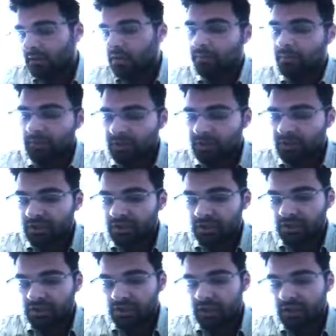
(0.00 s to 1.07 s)

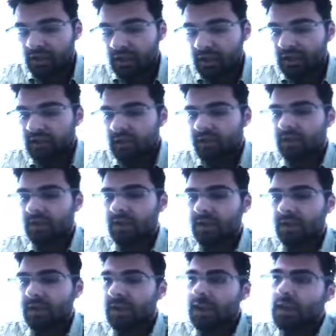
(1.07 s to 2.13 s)
operations here, and
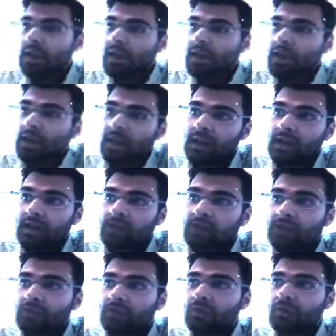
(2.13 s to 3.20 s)
in
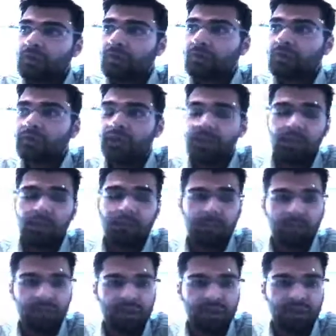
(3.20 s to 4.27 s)
order to develop
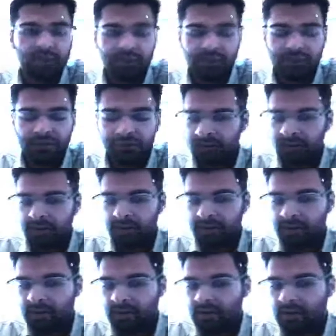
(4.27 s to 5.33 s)
ourselves, to
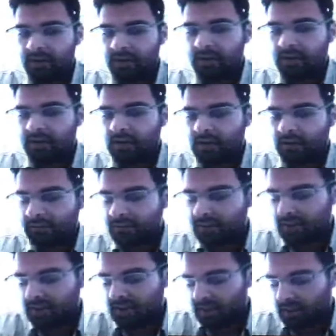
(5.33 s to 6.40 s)
develop our
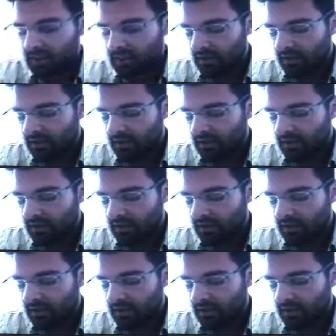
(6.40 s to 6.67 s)
business